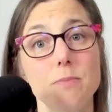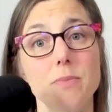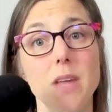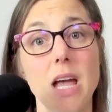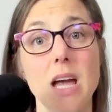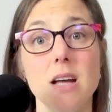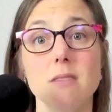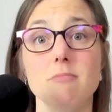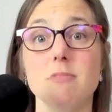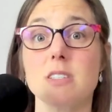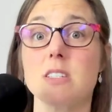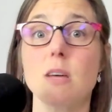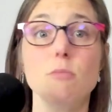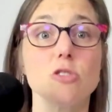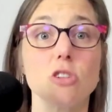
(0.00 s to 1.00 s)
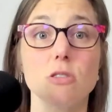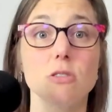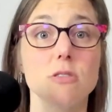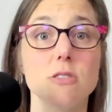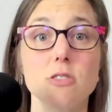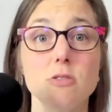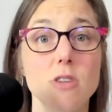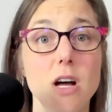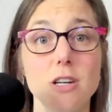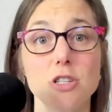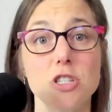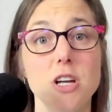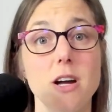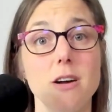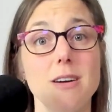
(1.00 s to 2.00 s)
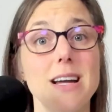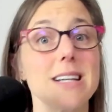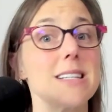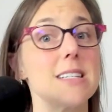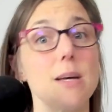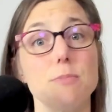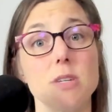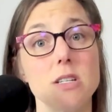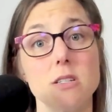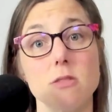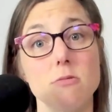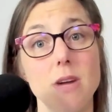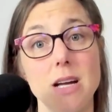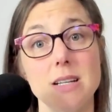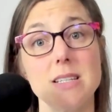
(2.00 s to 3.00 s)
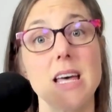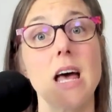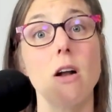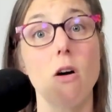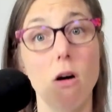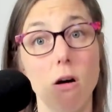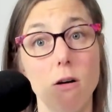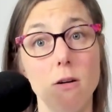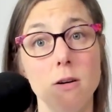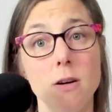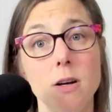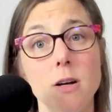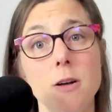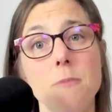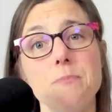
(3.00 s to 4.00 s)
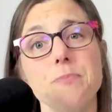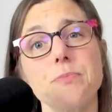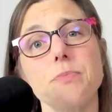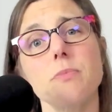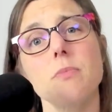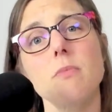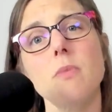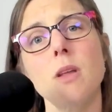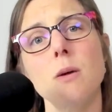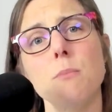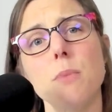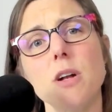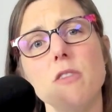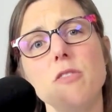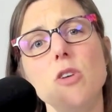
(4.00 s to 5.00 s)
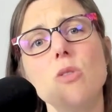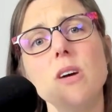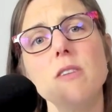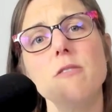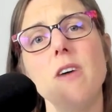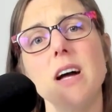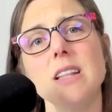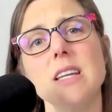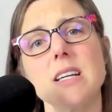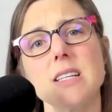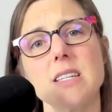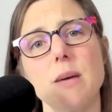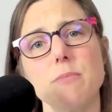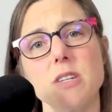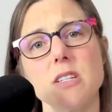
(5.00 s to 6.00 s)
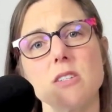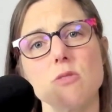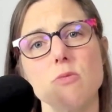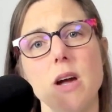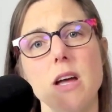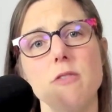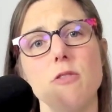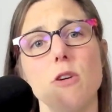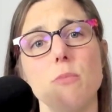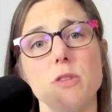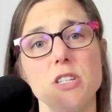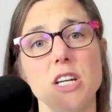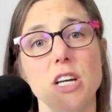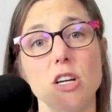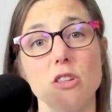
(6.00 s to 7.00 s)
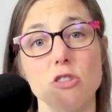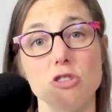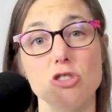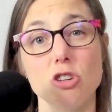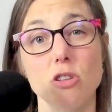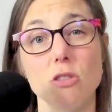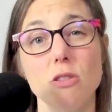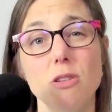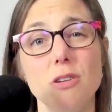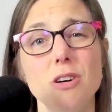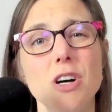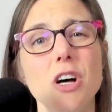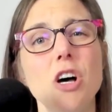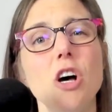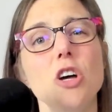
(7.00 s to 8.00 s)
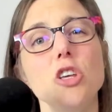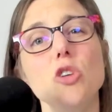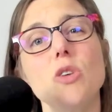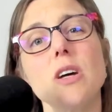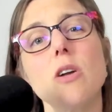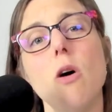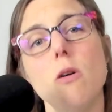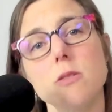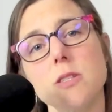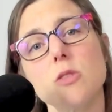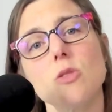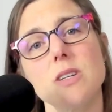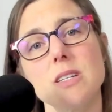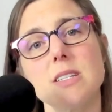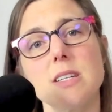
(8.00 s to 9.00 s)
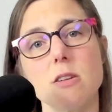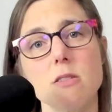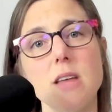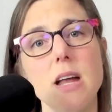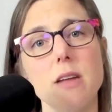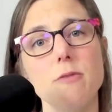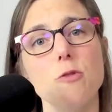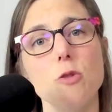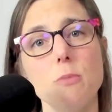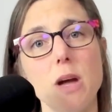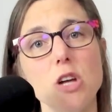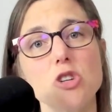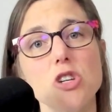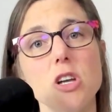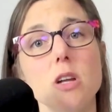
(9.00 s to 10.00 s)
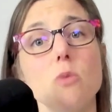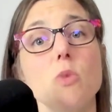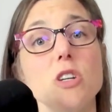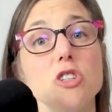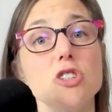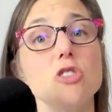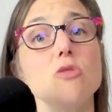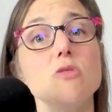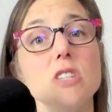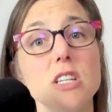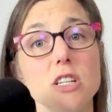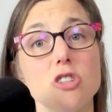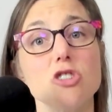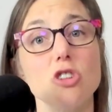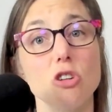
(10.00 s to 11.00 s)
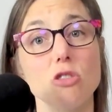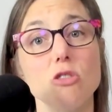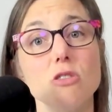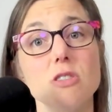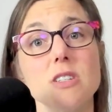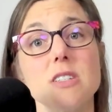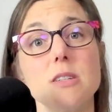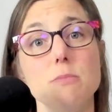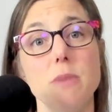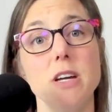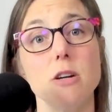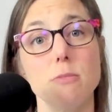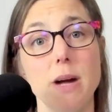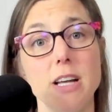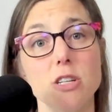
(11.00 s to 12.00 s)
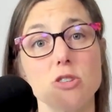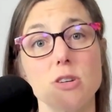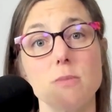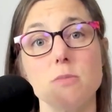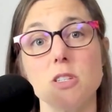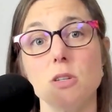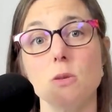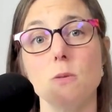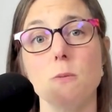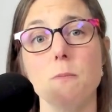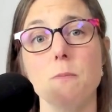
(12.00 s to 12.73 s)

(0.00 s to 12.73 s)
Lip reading: And some journals do not share acceptance rates at all. But if you can find the acceptance rate for a particular journal, you can also consider that information when choosing a journal to submit your manuscript to.